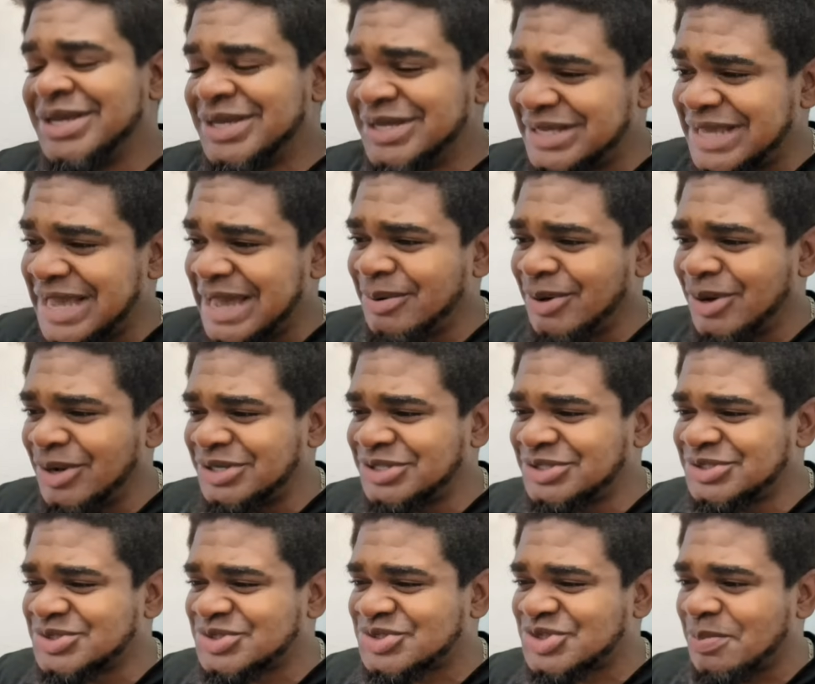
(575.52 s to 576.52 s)
yeah, boy,
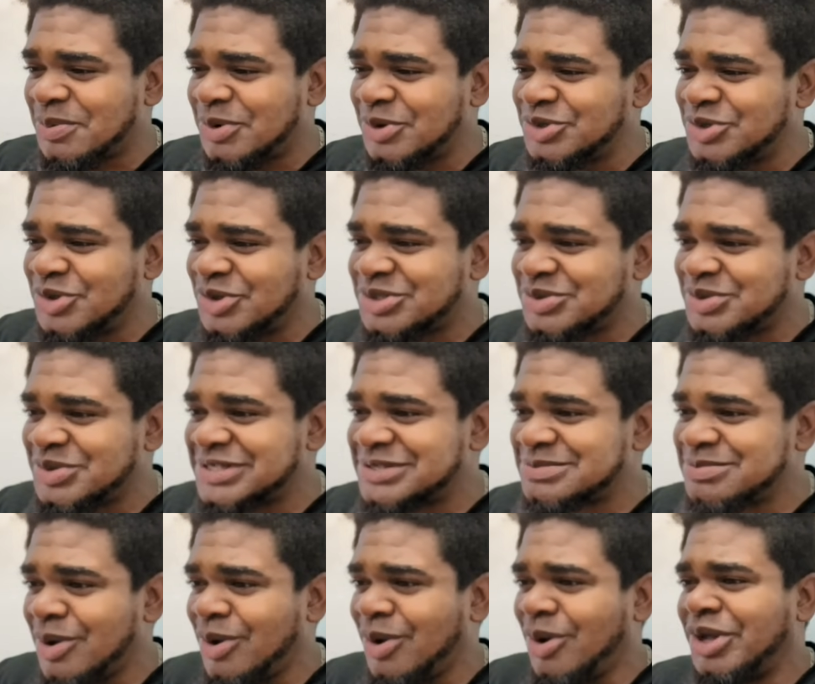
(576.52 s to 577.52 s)
you just stop all your dirty ways,
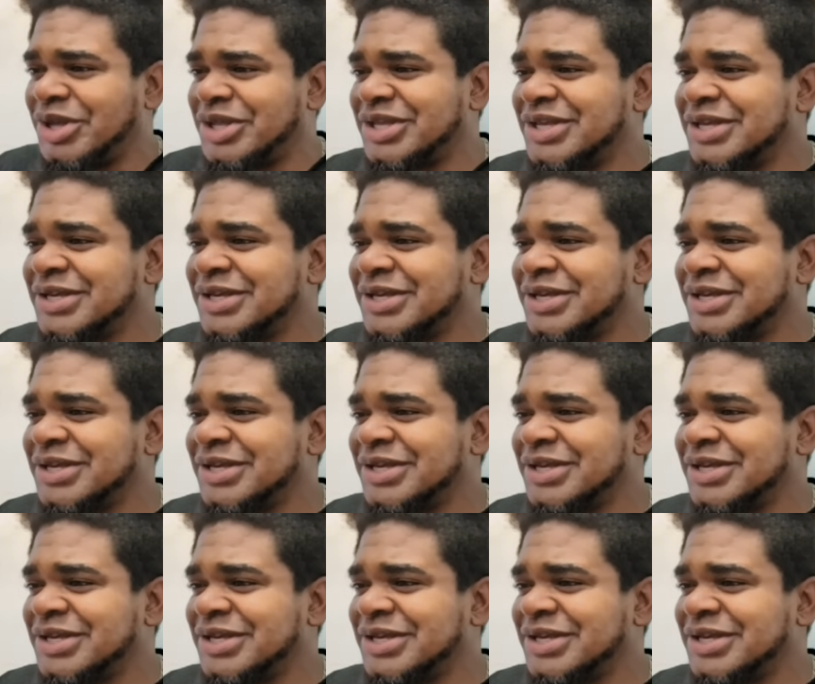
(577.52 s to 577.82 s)
boy.